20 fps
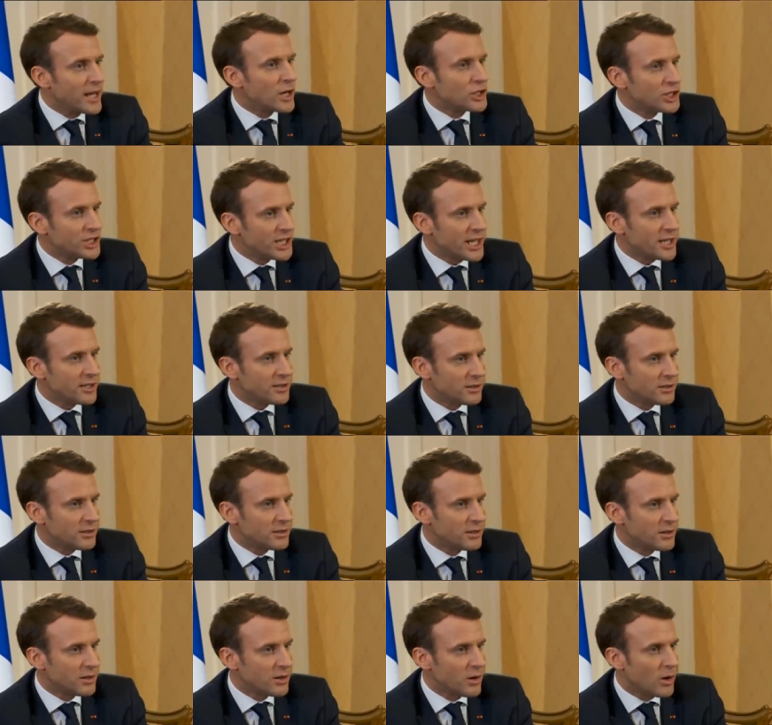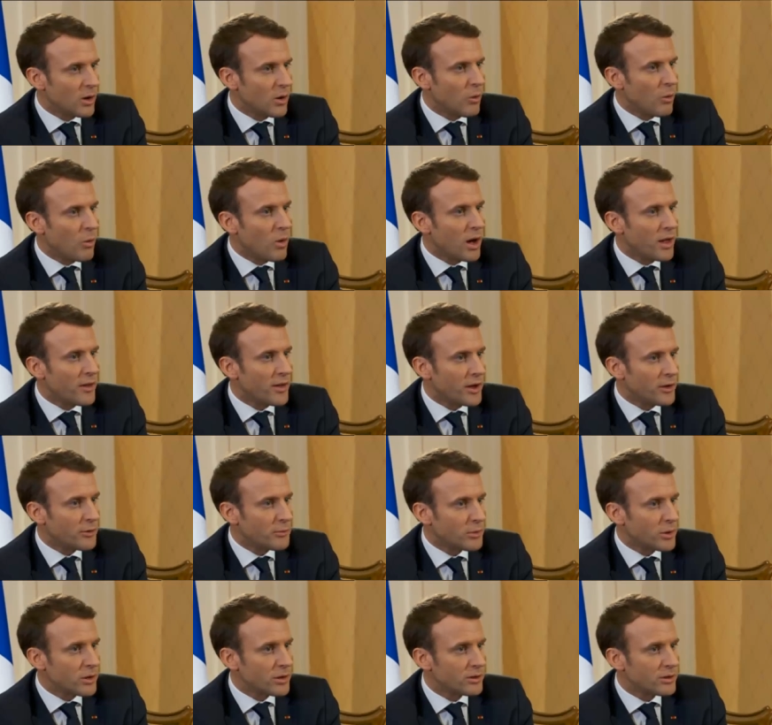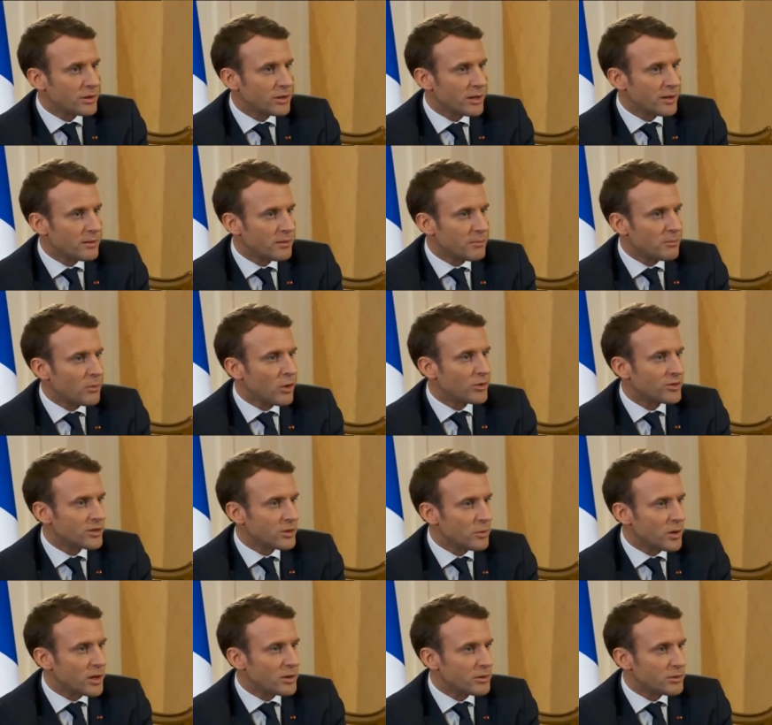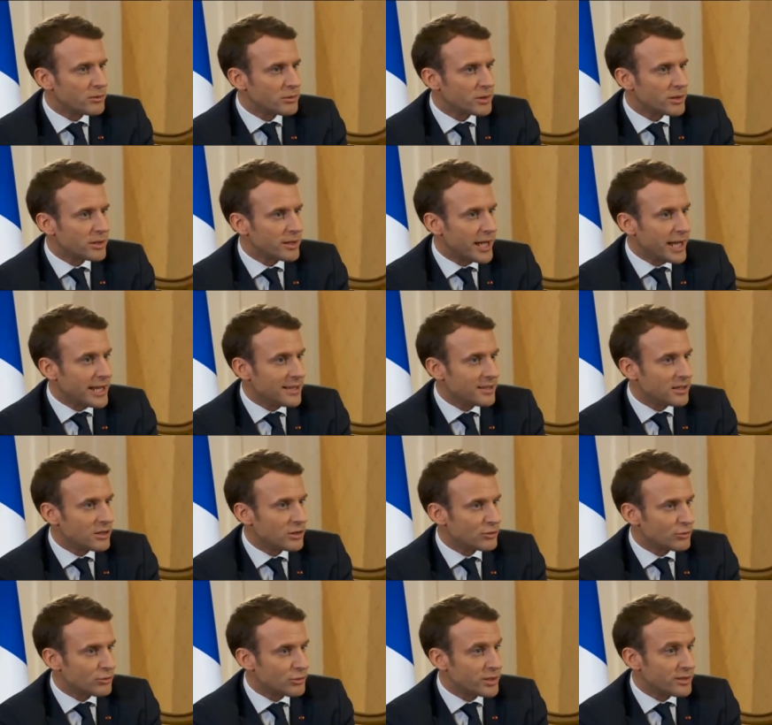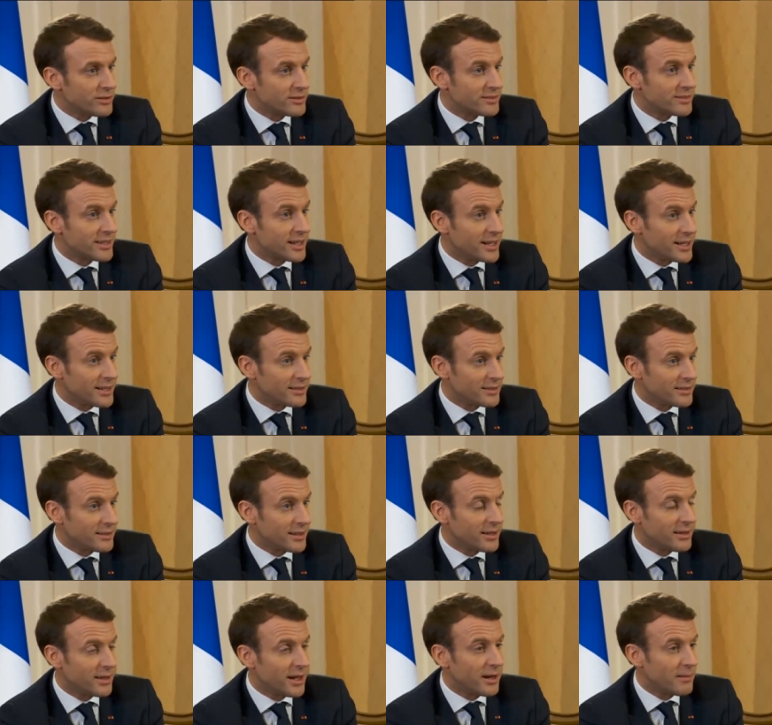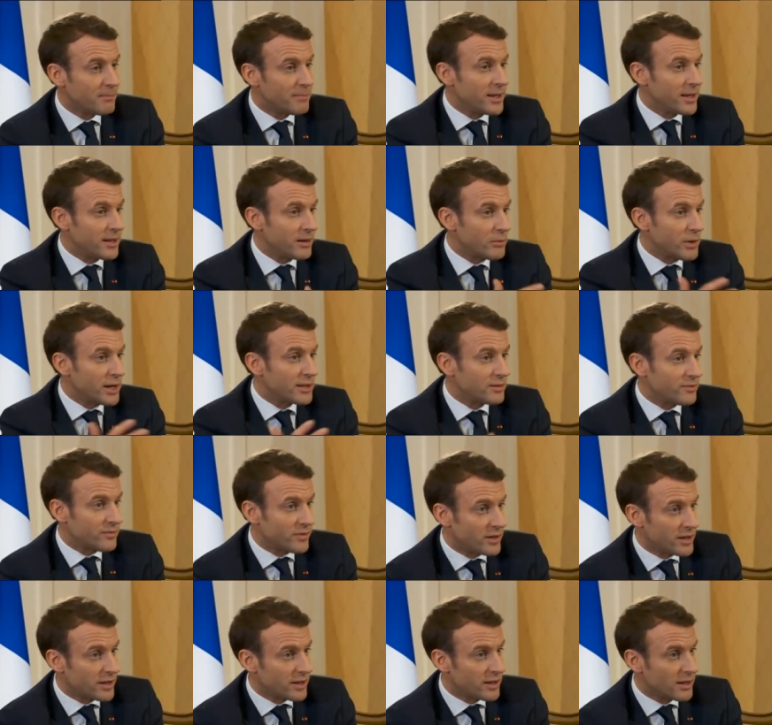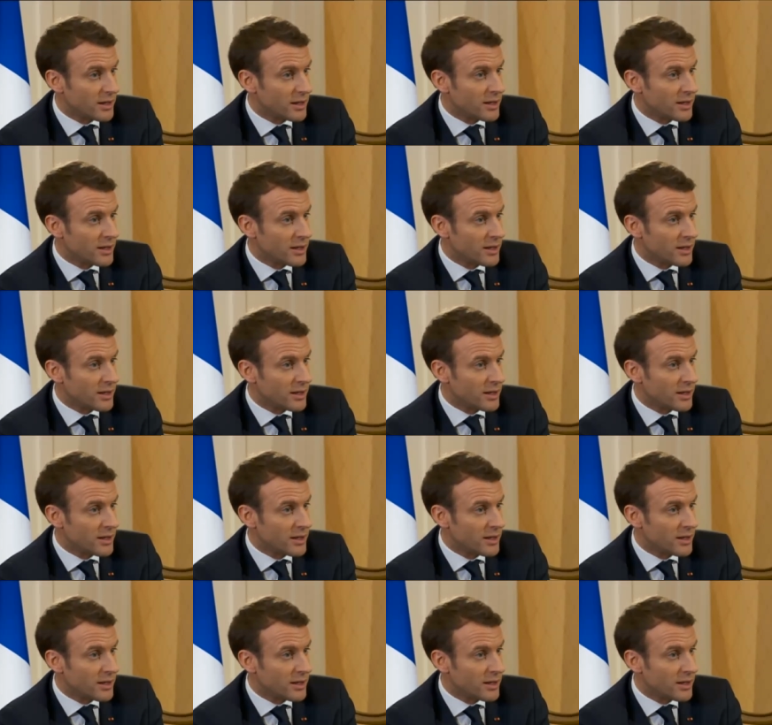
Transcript: negotiated. Hmm. 100 and more than 180 countries signed and are being ratifying.